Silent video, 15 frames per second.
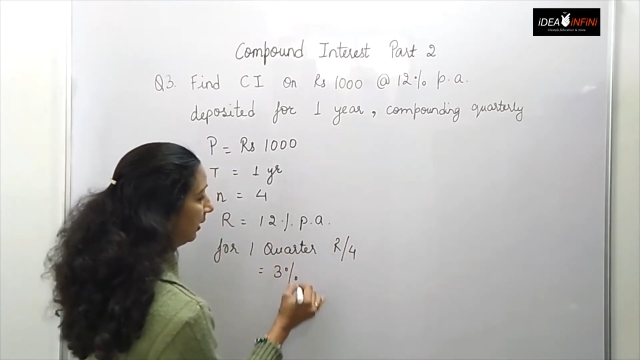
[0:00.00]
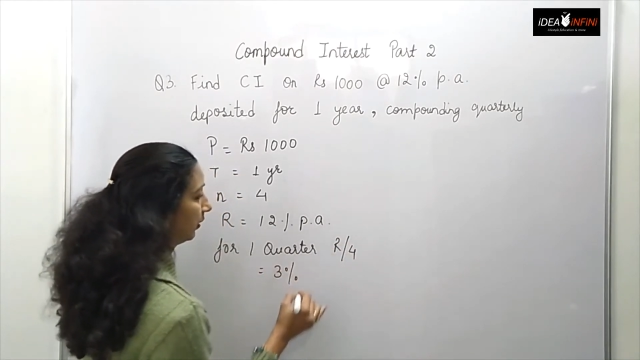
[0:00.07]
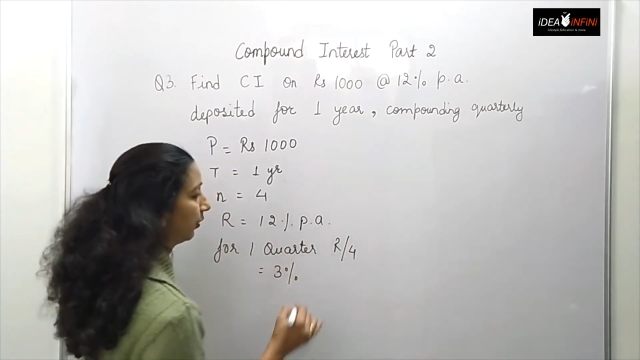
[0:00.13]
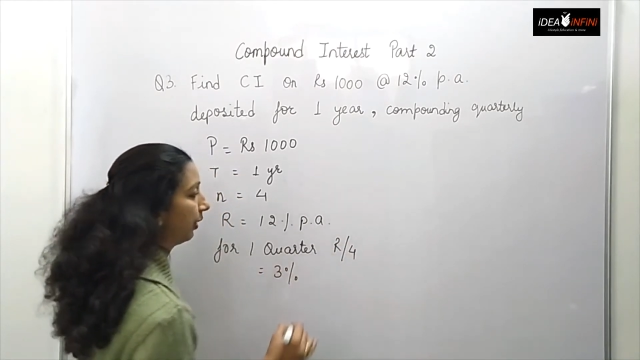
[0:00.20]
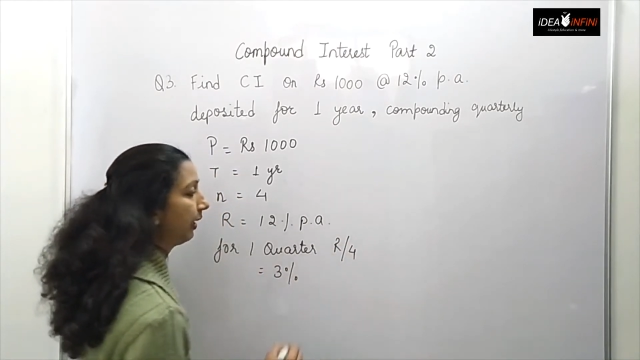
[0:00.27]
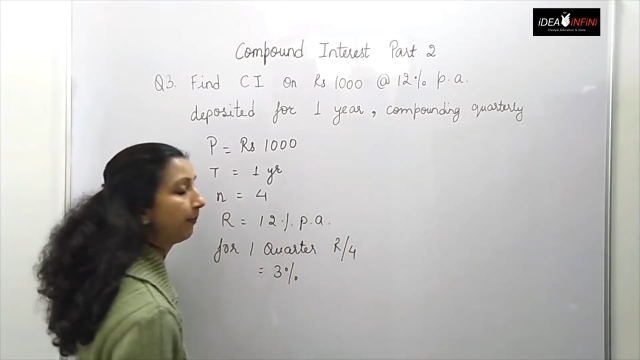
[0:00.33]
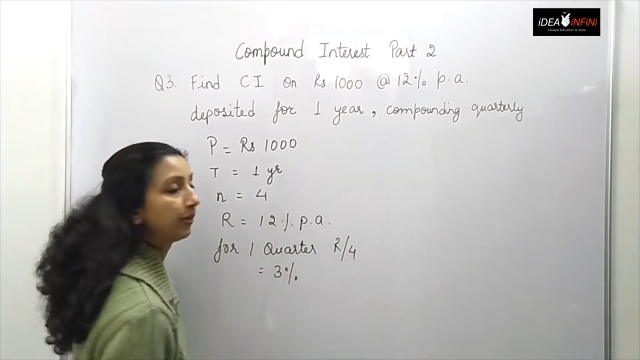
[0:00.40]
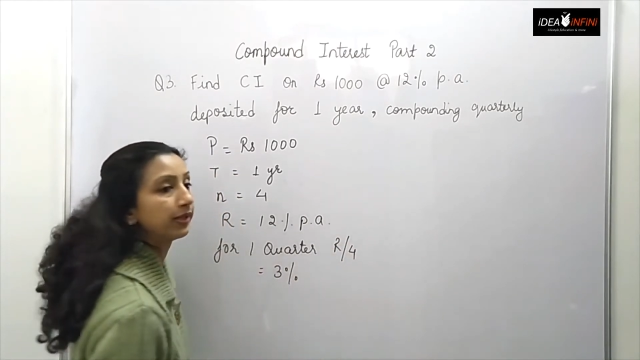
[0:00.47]

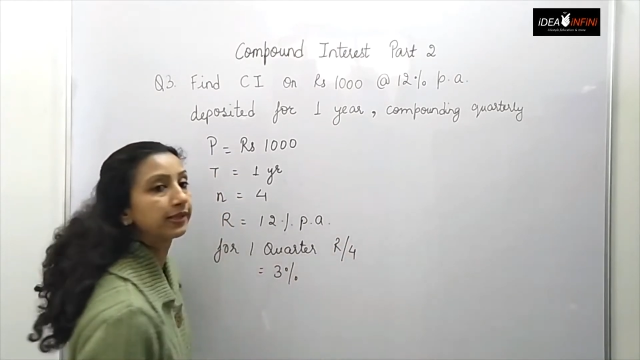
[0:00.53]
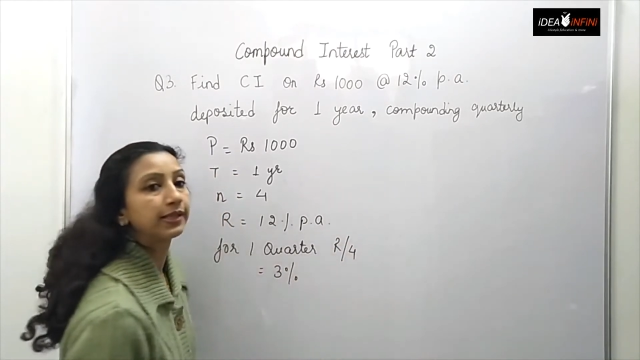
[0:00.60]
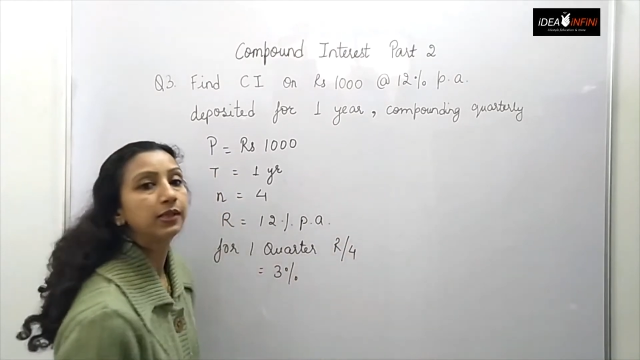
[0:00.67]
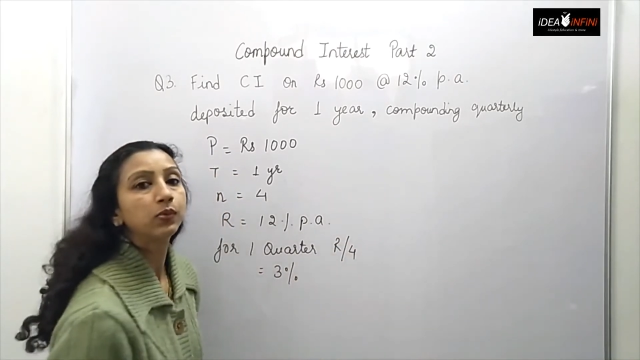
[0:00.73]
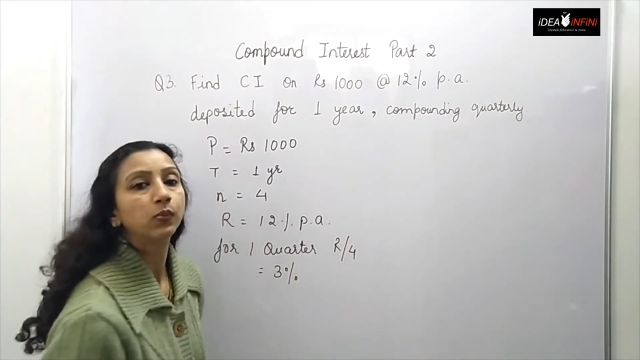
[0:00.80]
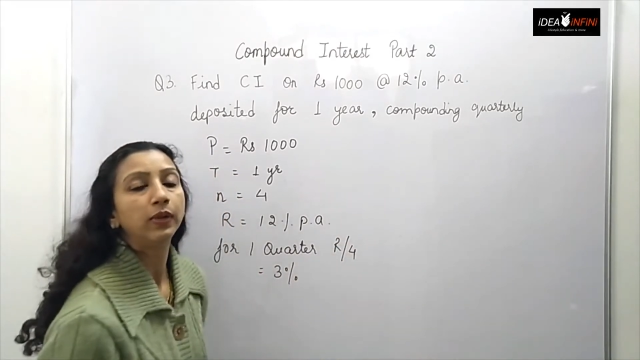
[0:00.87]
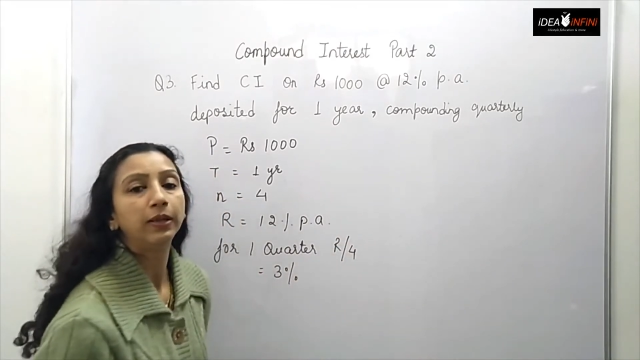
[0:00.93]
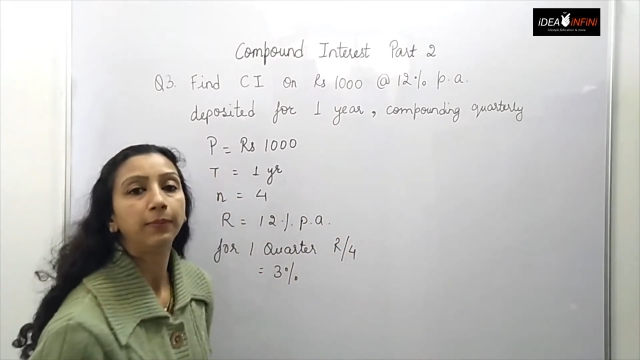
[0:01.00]
3%
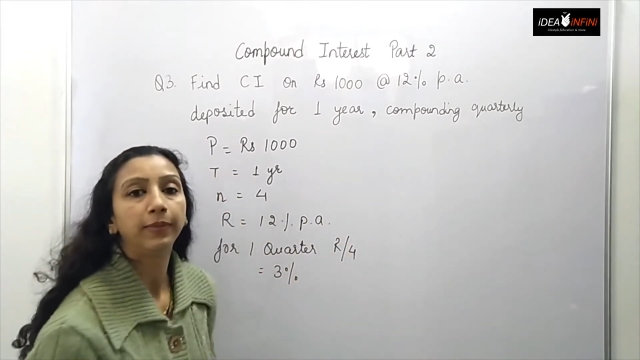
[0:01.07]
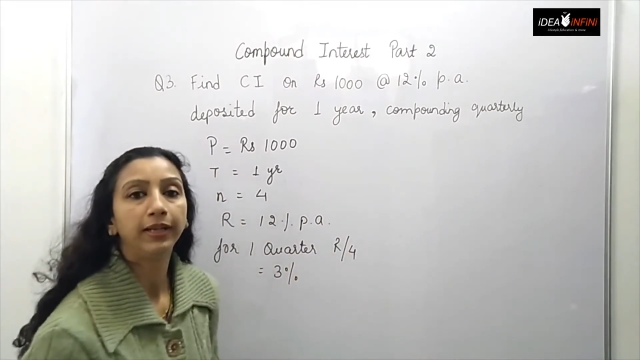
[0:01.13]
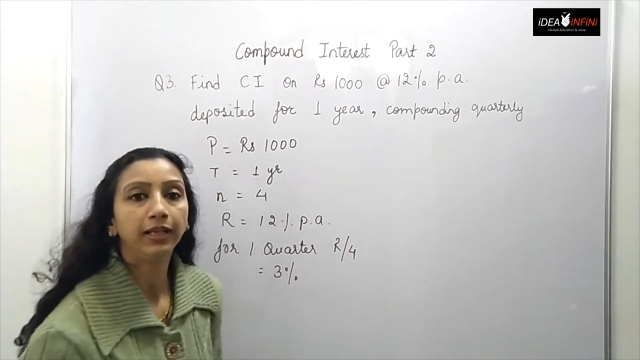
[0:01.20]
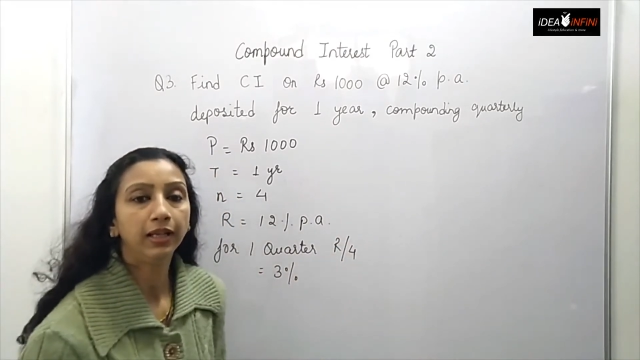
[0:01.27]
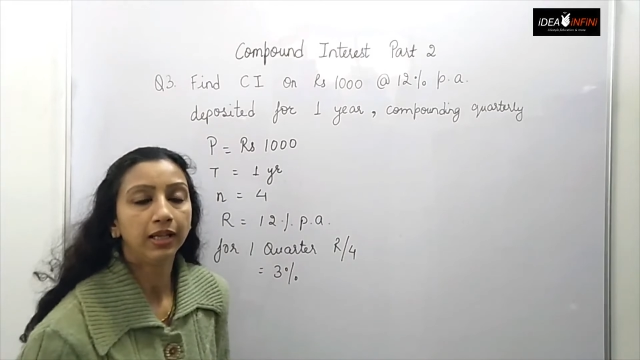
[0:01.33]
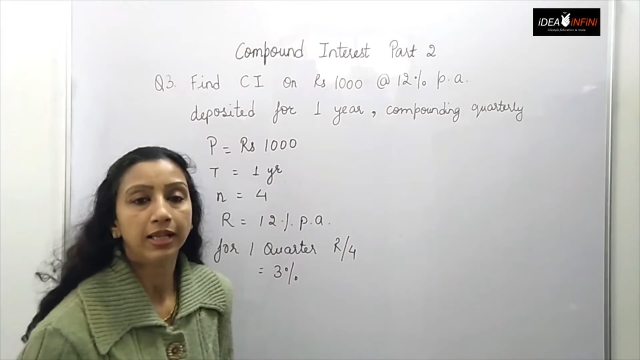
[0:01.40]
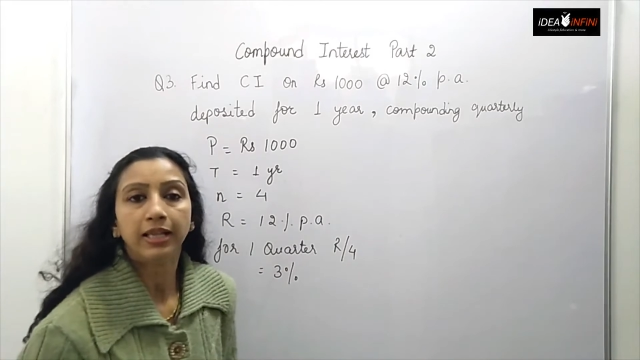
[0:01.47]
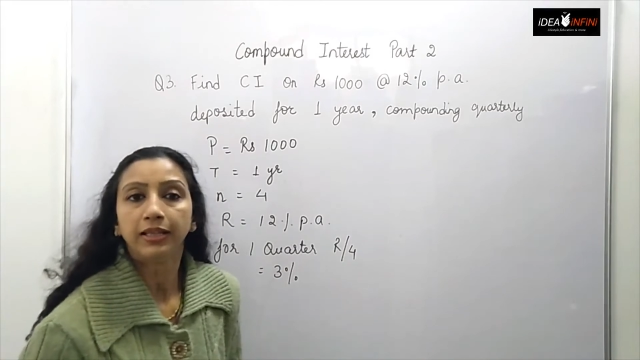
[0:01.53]
will be
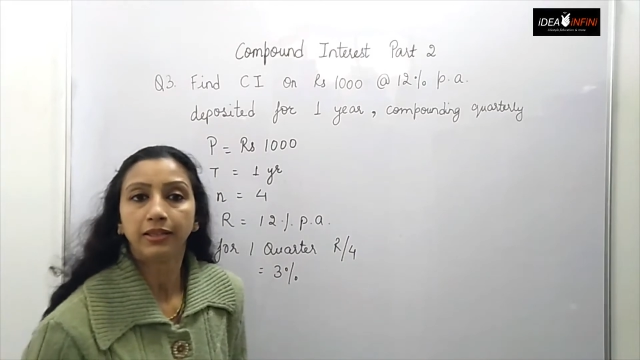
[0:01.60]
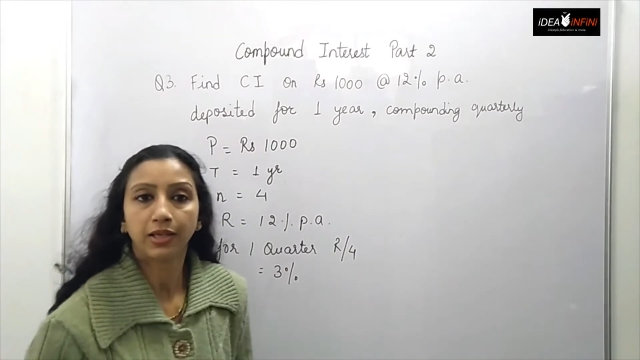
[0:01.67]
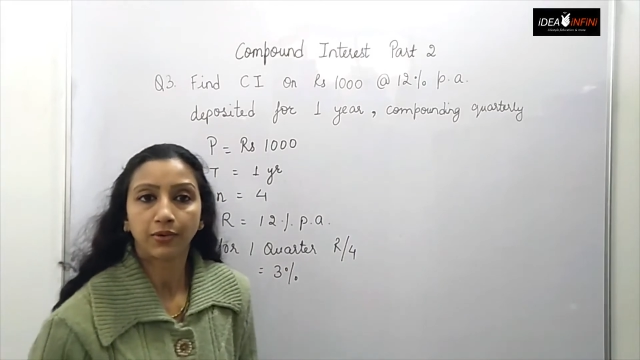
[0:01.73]
the